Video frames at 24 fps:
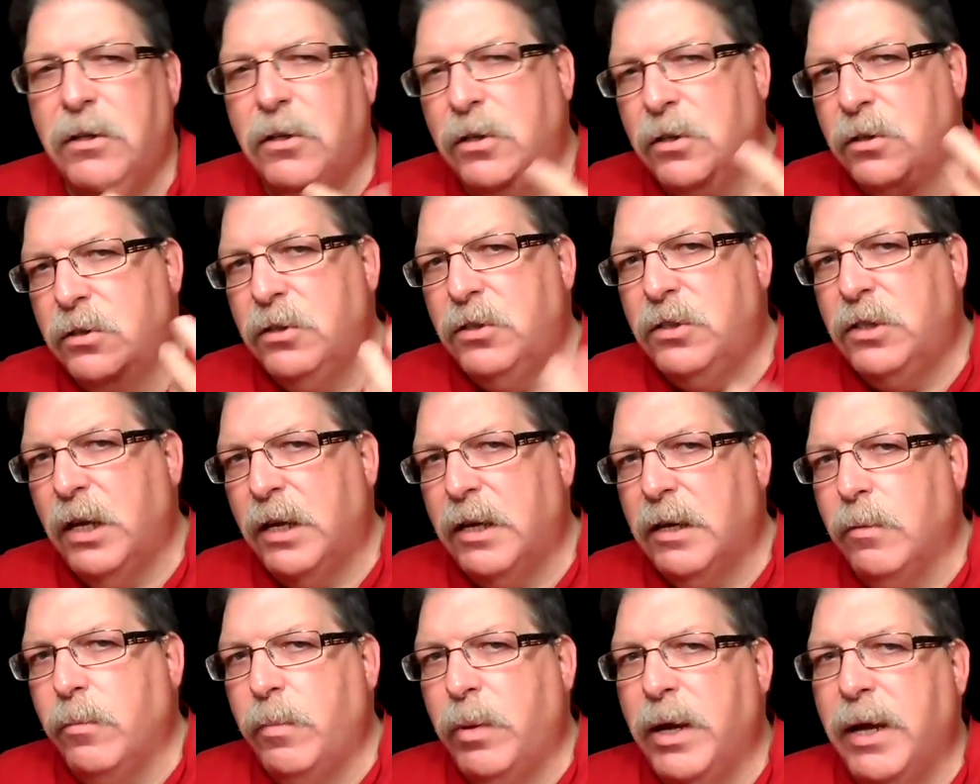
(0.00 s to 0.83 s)
Felt
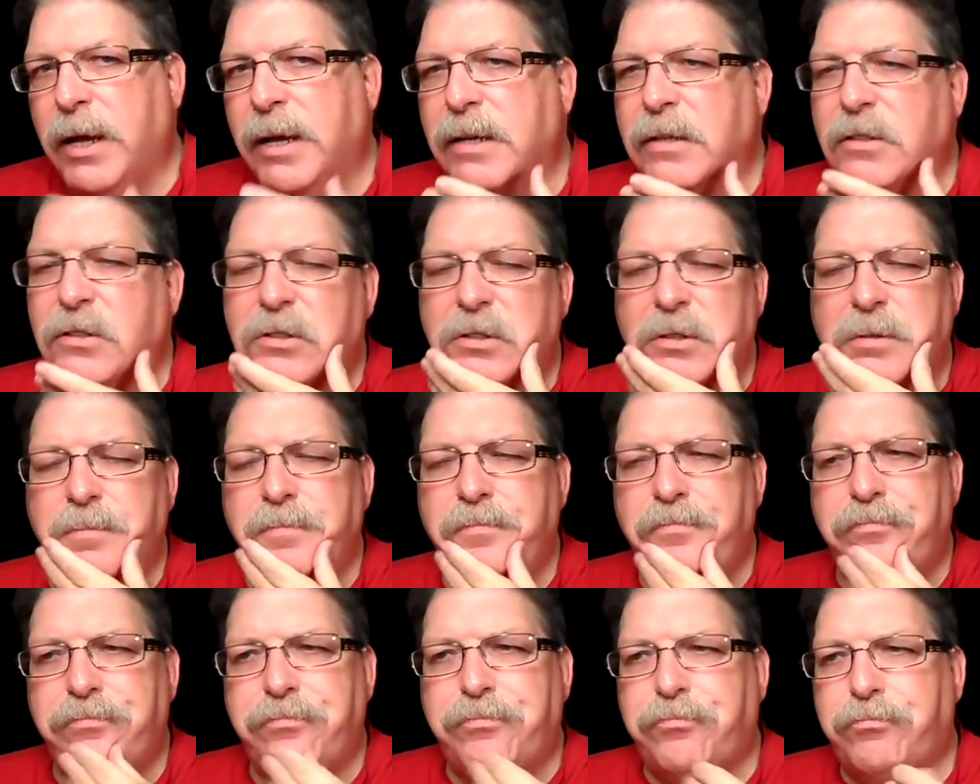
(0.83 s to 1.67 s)
on the second
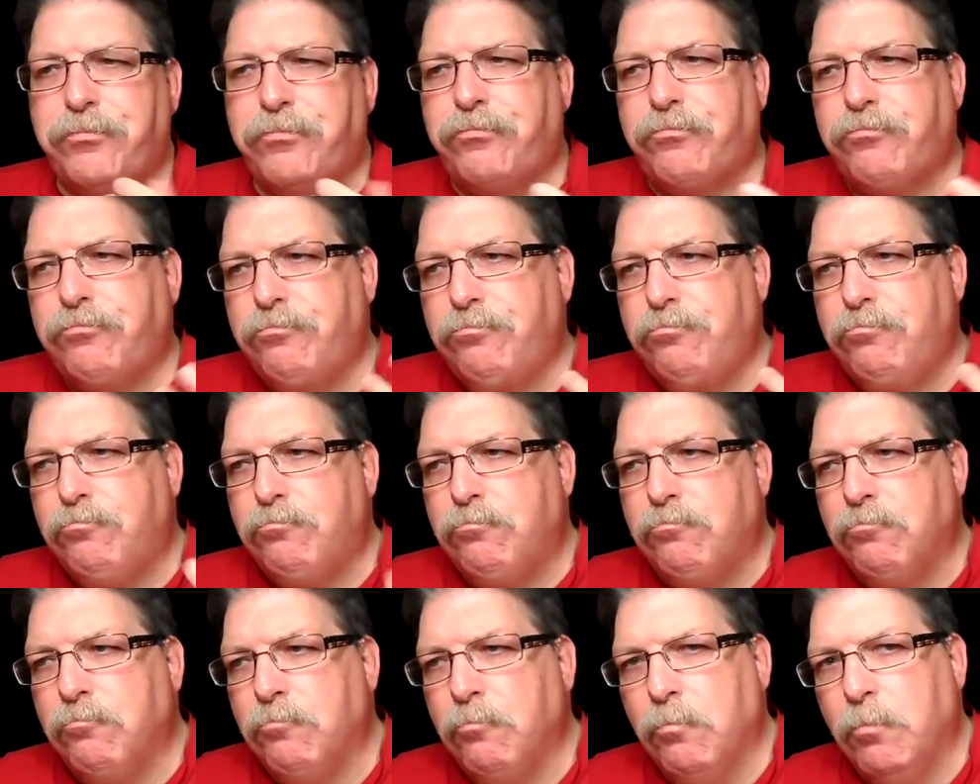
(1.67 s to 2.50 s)
pass,
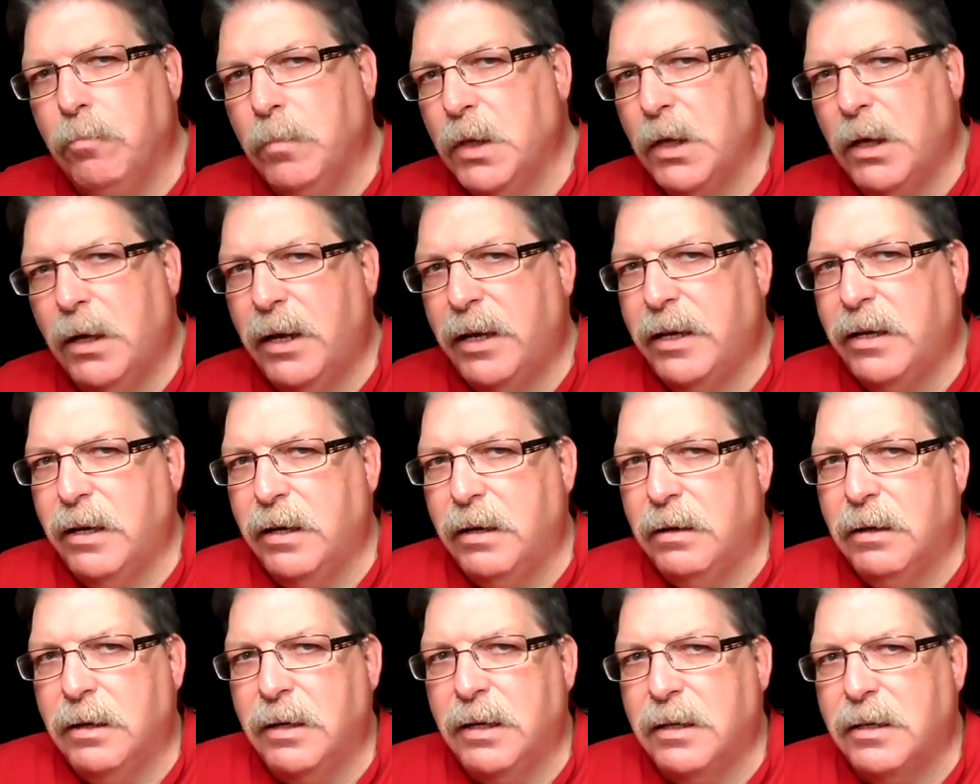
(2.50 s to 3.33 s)

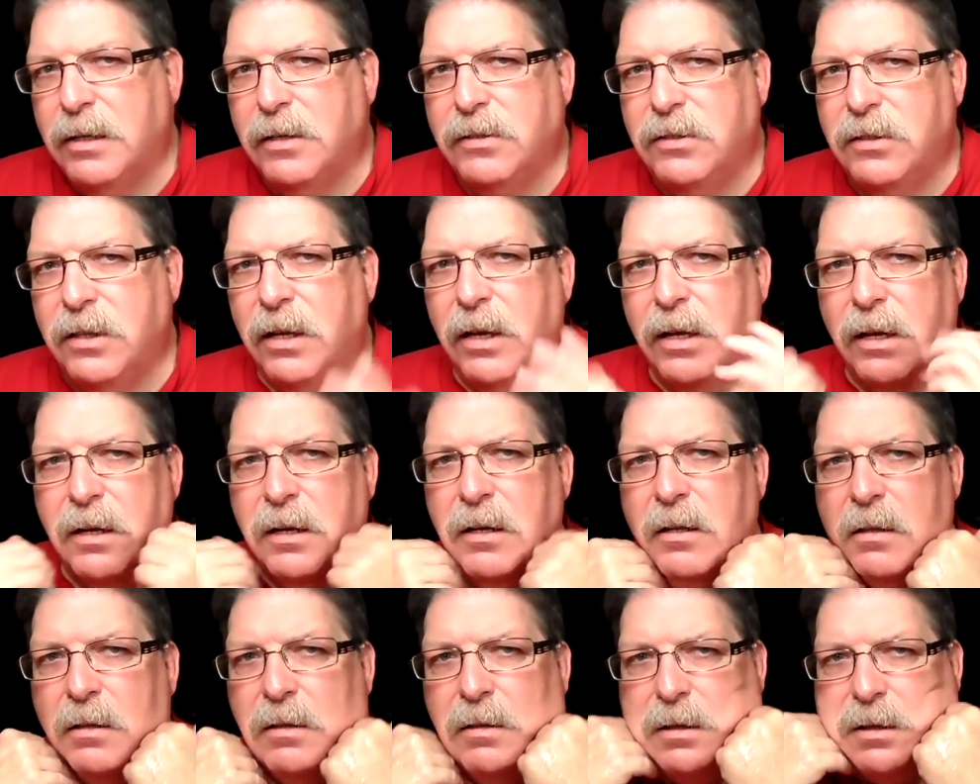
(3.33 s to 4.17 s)
like I
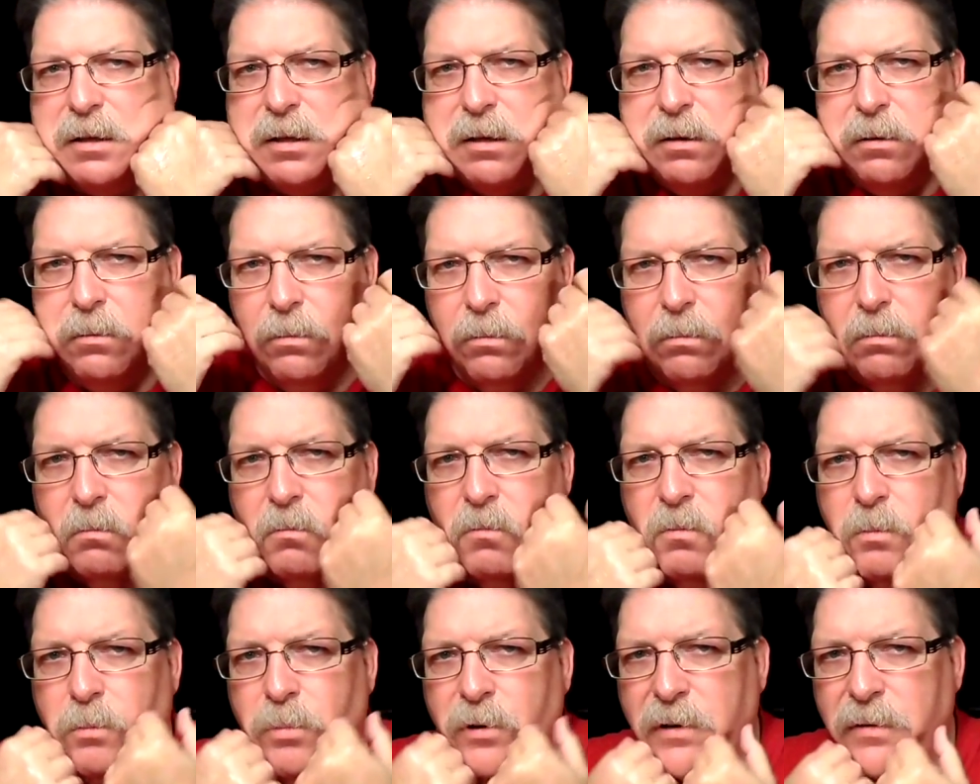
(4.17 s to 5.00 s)
said
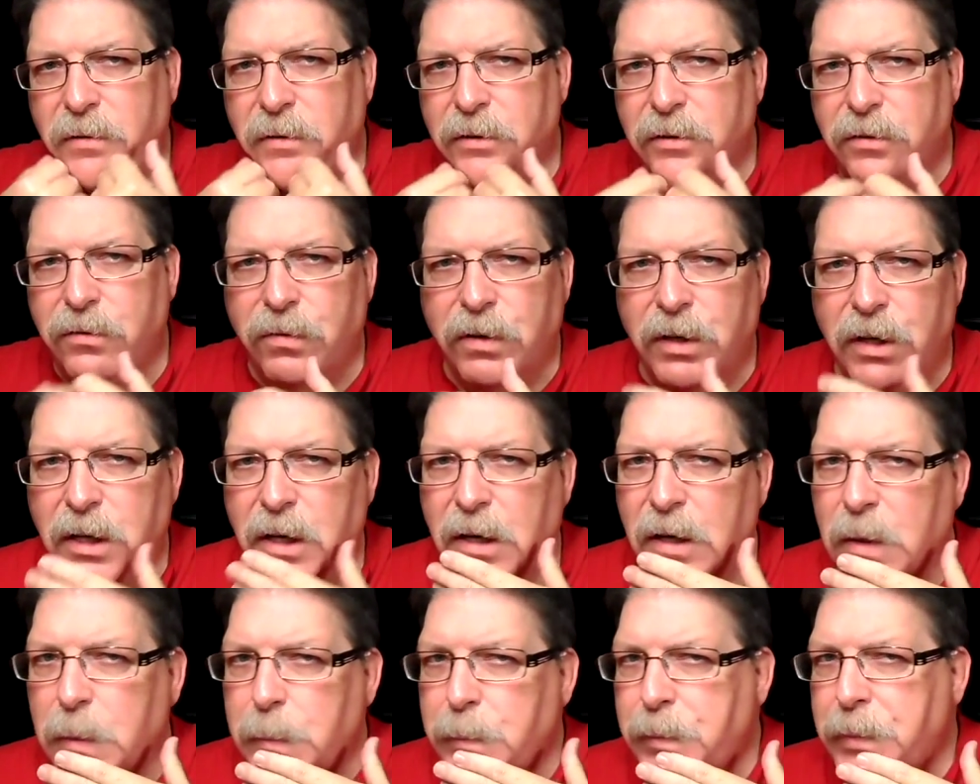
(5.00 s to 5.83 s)
in previous
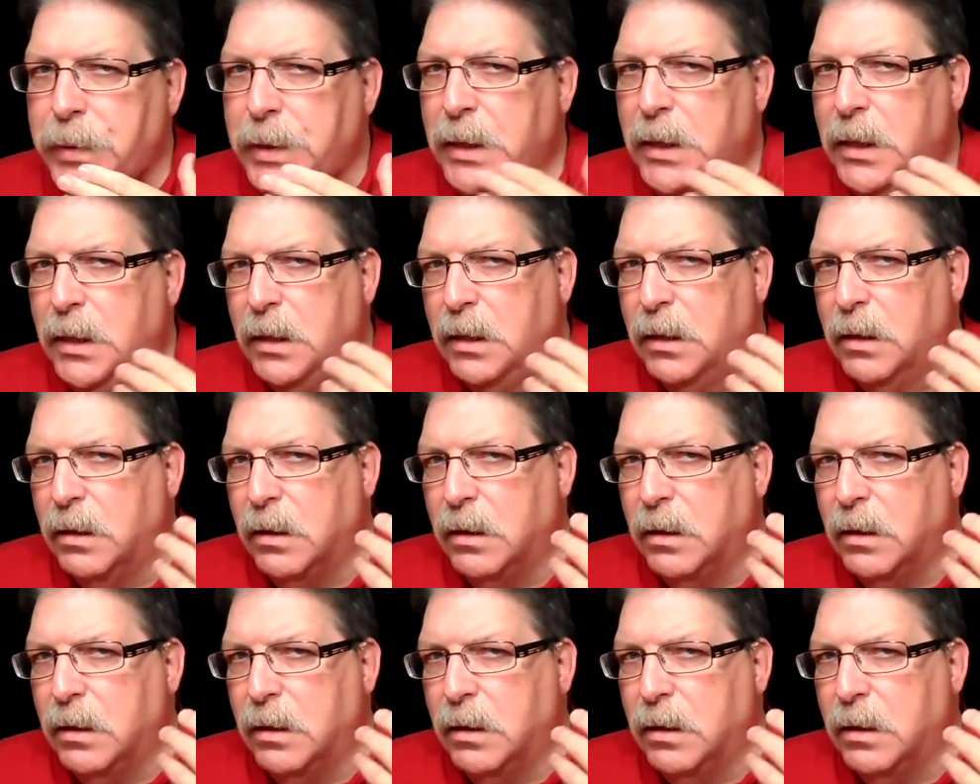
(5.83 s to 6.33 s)
video,